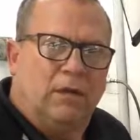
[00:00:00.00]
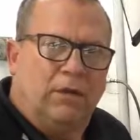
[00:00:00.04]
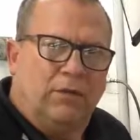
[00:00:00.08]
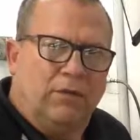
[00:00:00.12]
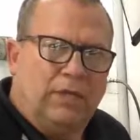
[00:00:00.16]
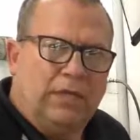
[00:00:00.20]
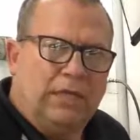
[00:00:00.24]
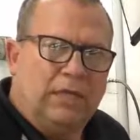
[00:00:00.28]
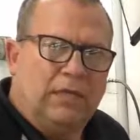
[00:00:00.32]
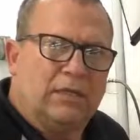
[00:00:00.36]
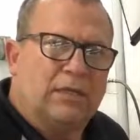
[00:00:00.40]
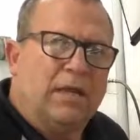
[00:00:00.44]

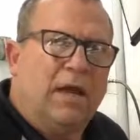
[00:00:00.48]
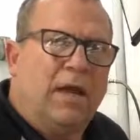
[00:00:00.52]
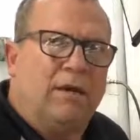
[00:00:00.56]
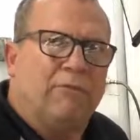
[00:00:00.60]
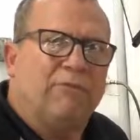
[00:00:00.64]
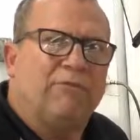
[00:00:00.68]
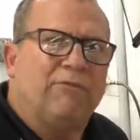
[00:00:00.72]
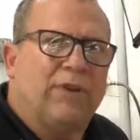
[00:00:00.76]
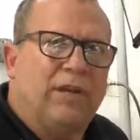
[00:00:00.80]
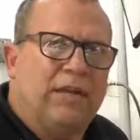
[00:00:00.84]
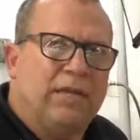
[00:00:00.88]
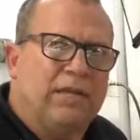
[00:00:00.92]
the
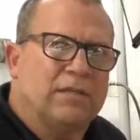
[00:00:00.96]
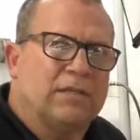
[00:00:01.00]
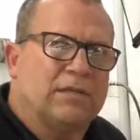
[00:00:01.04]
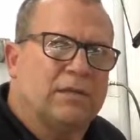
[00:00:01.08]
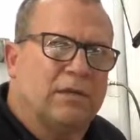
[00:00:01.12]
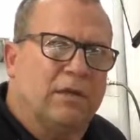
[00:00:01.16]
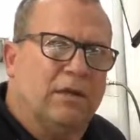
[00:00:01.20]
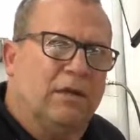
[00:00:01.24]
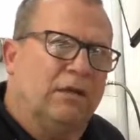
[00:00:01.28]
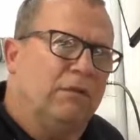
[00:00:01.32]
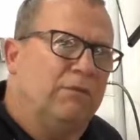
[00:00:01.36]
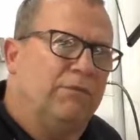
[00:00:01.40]
top face
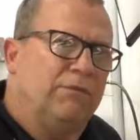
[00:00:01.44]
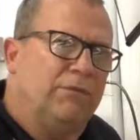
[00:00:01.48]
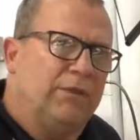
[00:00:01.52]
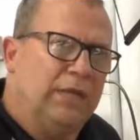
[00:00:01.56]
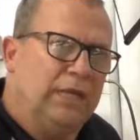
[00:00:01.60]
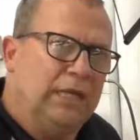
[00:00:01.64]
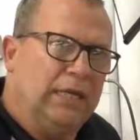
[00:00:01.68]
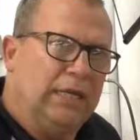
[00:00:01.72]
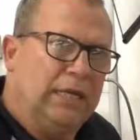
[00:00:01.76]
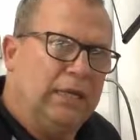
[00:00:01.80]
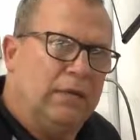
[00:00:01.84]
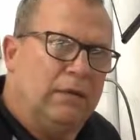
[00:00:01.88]
of
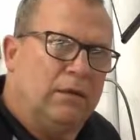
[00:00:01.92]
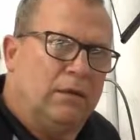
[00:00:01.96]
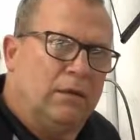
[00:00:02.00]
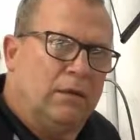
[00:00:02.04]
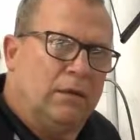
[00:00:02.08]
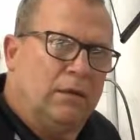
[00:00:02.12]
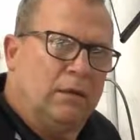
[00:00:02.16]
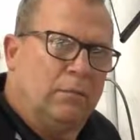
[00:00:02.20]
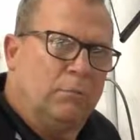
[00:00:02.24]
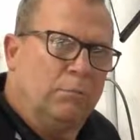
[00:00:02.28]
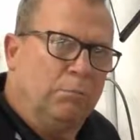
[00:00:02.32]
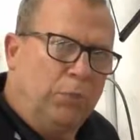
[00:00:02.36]
the
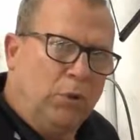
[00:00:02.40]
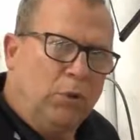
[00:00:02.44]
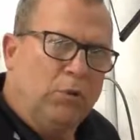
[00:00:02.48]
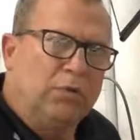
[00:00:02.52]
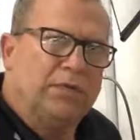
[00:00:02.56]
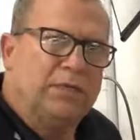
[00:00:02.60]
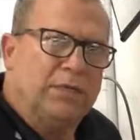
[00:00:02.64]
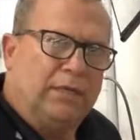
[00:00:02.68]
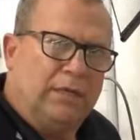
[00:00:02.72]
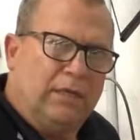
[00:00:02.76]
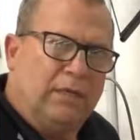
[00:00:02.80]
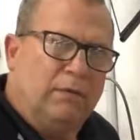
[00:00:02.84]

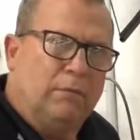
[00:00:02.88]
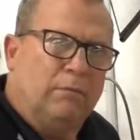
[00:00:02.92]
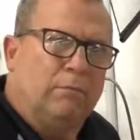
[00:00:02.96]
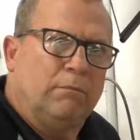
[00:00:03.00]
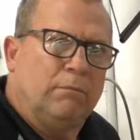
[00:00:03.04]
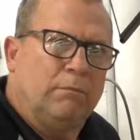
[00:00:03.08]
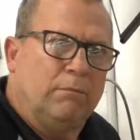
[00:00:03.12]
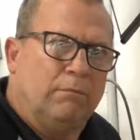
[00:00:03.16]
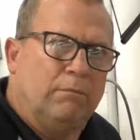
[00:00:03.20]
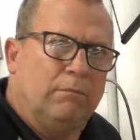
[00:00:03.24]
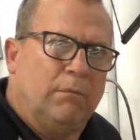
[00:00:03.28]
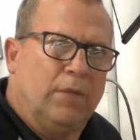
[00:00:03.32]

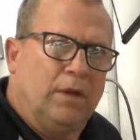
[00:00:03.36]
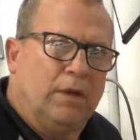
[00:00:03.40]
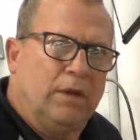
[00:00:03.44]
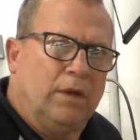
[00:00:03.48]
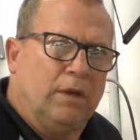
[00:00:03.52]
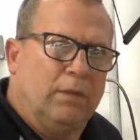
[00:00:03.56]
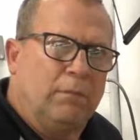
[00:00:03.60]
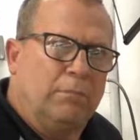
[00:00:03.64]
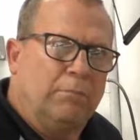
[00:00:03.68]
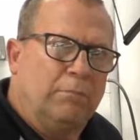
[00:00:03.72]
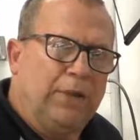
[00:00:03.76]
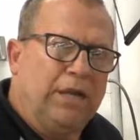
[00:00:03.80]
bolt-in
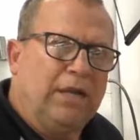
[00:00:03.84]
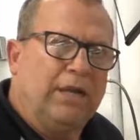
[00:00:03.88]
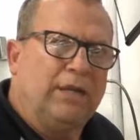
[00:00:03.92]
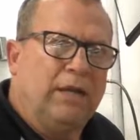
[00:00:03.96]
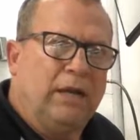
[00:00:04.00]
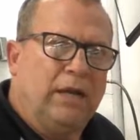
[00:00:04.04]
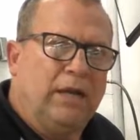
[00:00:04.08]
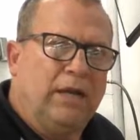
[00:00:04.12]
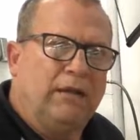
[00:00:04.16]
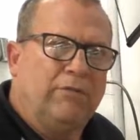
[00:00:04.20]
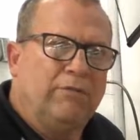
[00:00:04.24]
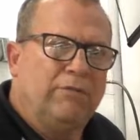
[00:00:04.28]
bed
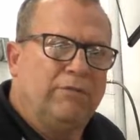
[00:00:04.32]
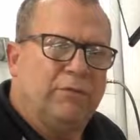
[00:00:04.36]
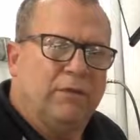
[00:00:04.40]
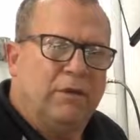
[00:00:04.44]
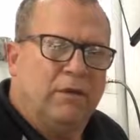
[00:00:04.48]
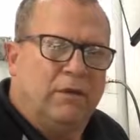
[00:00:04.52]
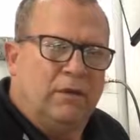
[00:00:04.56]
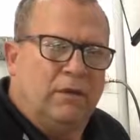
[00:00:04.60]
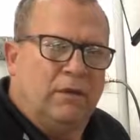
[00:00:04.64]
knife